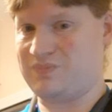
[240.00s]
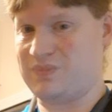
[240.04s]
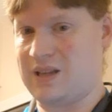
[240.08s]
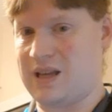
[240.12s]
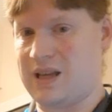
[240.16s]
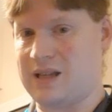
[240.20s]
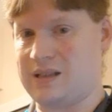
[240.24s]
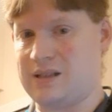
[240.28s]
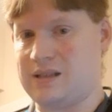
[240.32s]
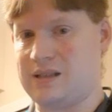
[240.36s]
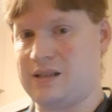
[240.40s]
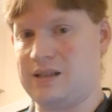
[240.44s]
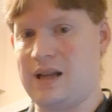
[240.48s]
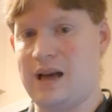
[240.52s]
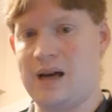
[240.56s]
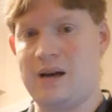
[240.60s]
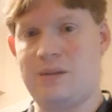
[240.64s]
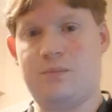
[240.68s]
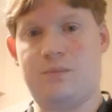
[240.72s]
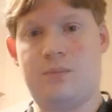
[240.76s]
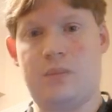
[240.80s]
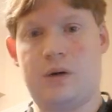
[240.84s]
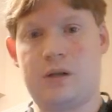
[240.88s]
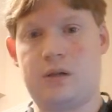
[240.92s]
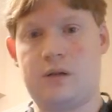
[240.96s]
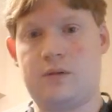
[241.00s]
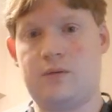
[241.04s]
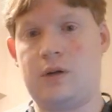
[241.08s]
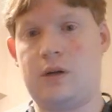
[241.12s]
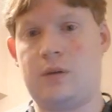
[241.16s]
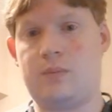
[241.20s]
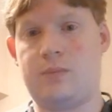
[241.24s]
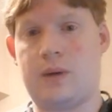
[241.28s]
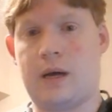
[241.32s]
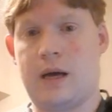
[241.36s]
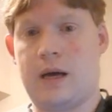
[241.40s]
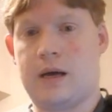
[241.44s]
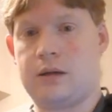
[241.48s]
it's not much of an
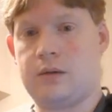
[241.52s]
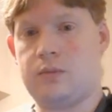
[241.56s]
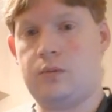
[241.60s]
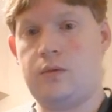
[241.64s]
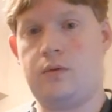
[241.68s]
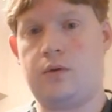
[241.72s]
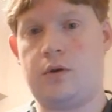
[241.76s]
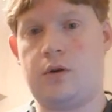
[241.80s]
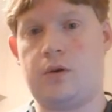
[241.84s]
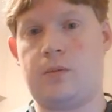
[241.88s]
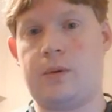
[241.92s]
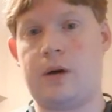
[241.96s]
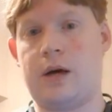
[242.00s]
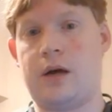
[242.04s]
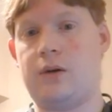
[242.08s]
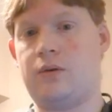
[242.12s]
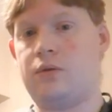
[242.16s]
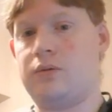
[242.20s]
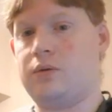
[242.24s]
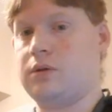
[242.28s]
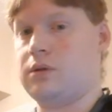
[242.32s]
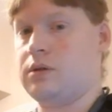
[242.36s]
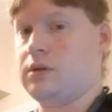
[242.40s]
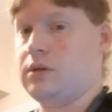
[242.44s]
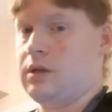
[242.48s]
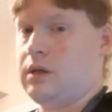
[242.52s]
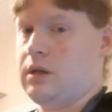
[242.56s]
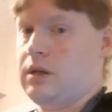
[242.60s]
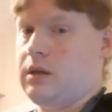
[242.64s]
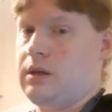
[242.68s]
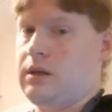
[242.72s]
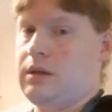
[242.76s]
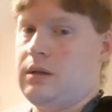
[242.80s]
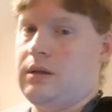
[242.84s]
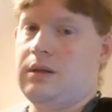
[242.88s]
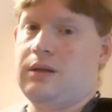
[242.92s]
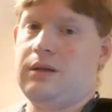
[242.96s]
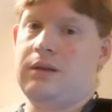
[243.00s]
impact moving around,
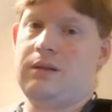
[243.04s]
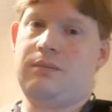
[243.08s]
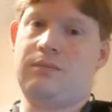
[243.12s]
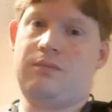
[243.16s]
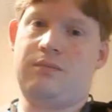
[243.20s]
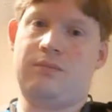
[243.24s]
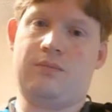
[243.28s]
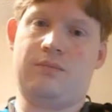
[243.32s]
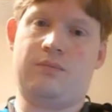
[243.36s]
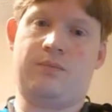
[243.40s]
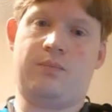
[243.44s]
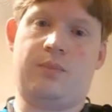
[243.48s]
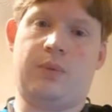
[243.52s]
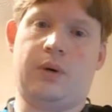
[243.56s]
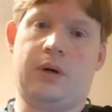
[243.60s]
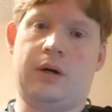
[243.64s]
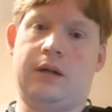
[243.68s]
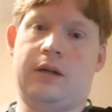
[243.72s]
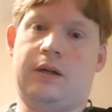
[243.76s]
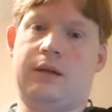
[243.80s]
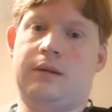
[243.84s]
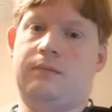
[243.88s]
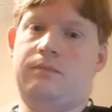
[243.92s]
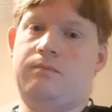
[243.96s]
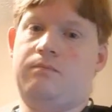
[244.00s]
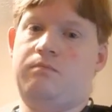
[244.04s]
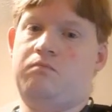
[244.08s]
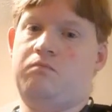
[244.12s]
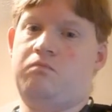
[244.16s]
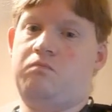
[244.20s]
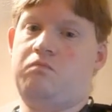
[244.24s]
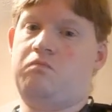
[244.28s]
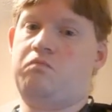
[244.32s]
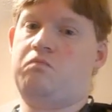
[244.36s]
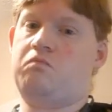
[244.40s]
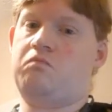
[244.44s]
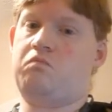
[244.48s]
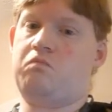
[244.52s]
but
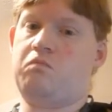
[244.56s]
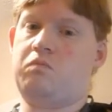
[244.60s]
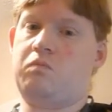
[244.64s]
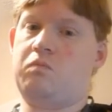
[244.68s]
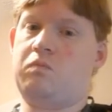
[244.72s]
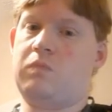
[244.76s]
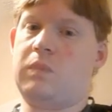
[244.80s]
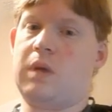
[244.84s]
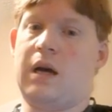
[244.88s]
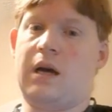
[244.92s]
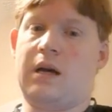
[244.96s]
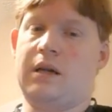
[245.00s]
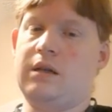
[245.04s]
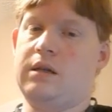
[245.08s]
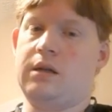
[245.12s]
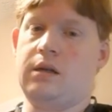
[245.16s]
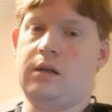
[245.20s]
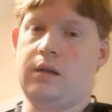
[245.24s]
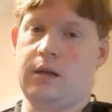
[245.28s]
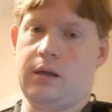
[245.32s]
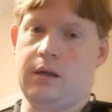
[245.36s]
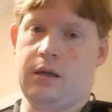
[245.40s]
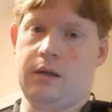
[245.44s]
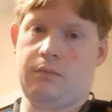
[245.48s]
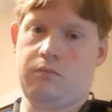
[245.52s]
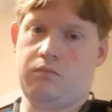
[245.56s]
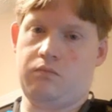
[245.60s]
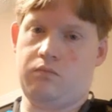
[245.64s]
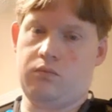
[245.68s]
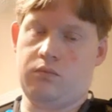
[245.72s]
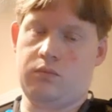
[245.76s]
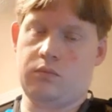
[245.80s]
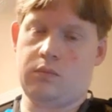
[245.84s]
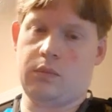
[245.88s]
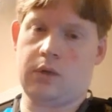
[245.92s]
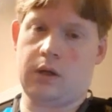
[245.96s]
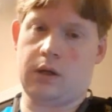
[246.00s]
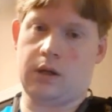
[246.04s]
ideally
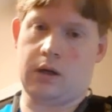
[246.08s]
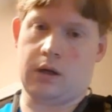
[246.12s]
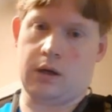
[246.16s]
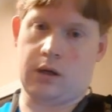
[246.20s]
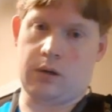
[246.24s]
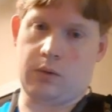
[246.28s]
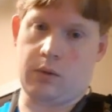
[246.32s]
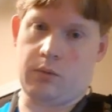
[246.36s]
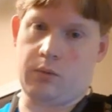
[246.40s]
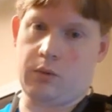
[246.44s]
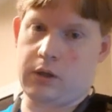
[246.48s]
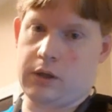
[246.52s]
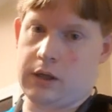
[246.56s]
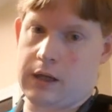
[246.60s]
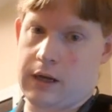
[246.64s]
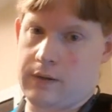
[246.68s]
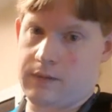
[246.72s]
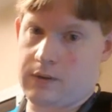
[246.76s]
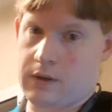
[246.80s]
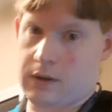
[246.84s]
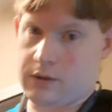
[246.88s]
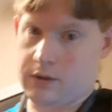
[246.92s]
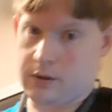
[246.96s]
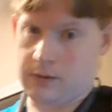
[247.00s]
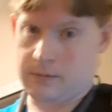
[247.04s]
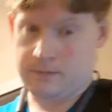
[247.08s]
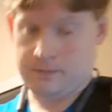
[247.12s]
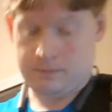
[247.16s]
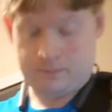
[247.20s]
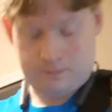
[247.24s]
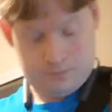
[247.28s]
we wouldn't have that there.